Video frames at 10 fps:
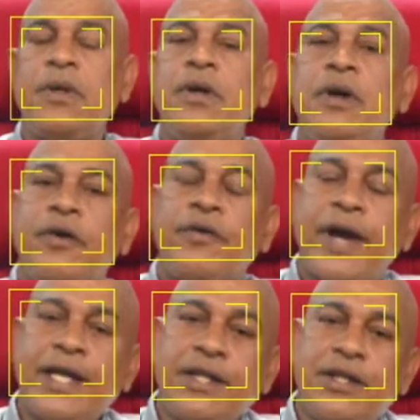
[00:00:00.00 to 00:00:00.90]

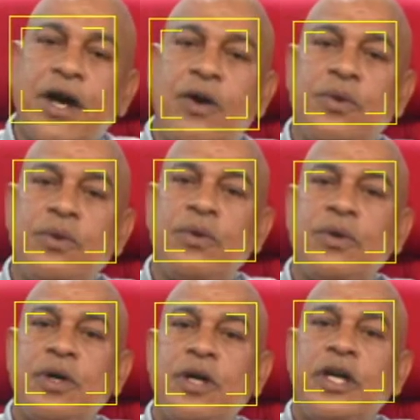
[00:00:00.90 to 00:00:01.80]
Right now,
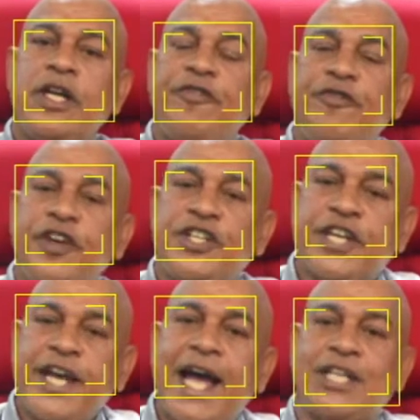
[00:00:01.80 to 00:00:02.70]
the fish
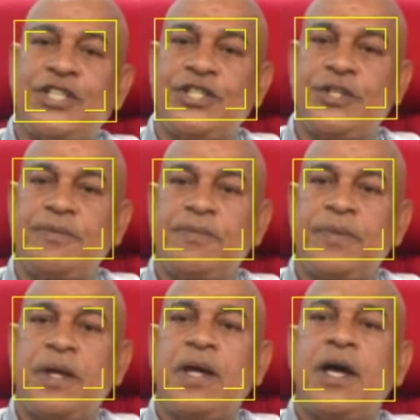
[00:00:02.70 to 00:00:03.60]
catch
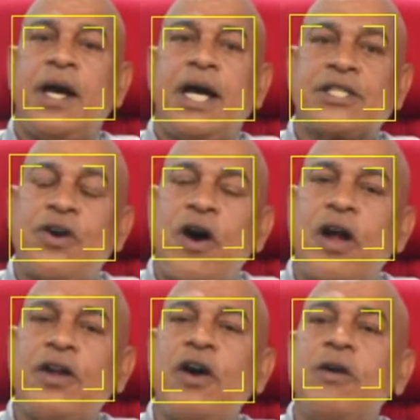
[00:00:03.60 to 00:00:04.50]
has
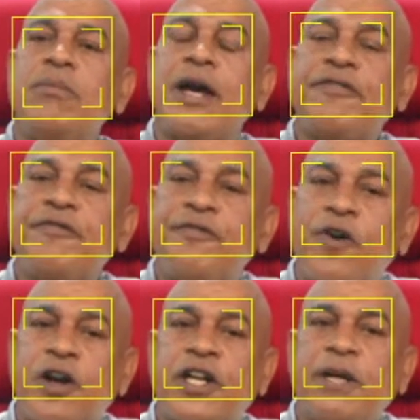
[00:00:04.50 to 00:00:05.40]
gone down by
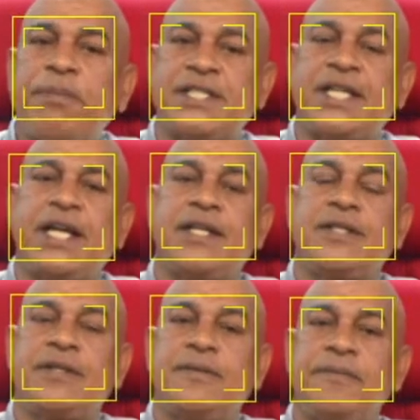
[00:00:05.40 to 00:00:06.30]
40%.
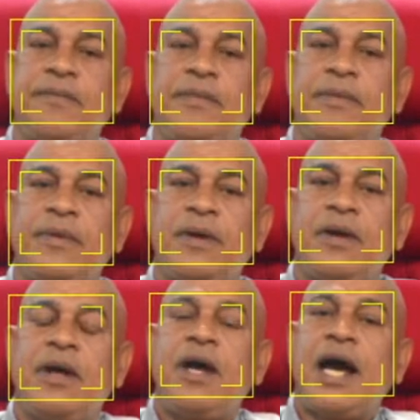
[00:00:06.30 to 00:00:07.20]

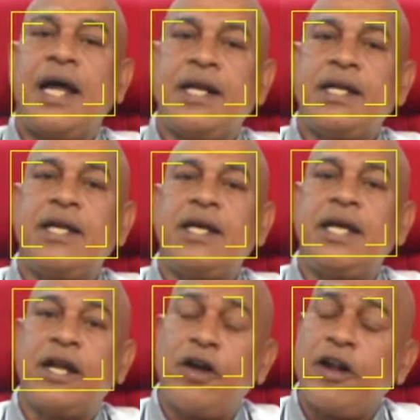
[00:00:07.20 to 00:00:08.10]
And
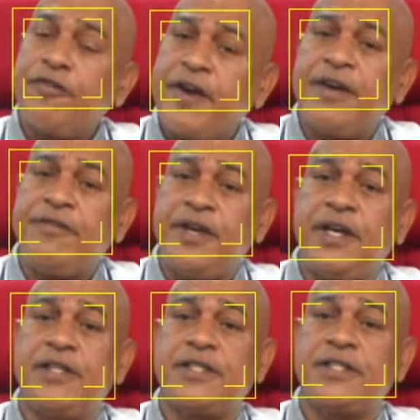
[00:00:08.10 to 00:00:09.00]
in another 5
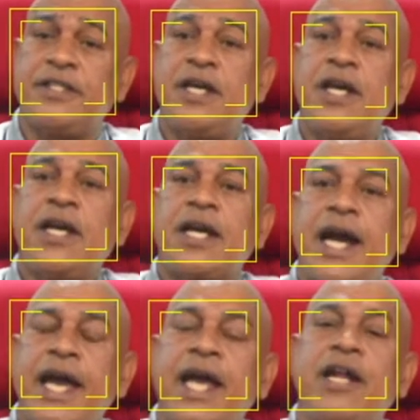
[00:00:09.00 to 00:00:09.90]
years,
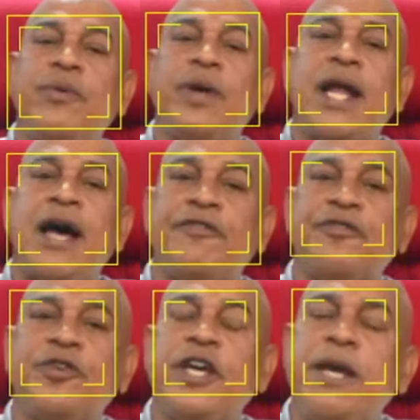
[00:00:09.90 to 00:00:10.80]
Guyana will have
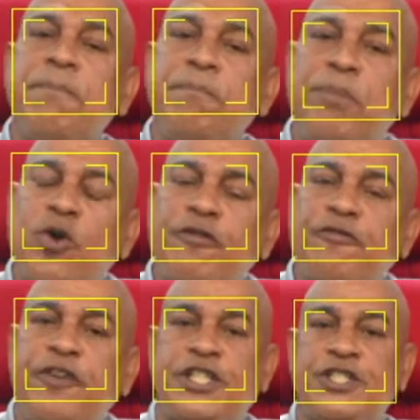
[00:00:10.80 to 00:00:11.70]
to import
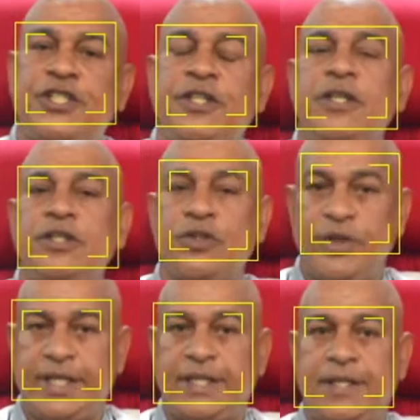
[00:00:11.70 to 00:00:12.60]
fish to
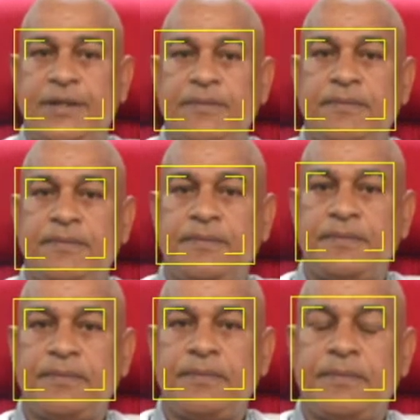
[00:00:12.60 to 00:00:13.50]
eat
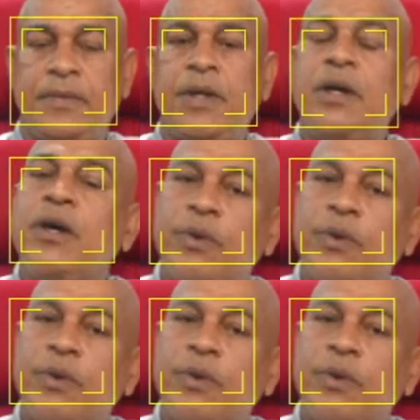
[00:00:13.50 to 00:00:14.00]
with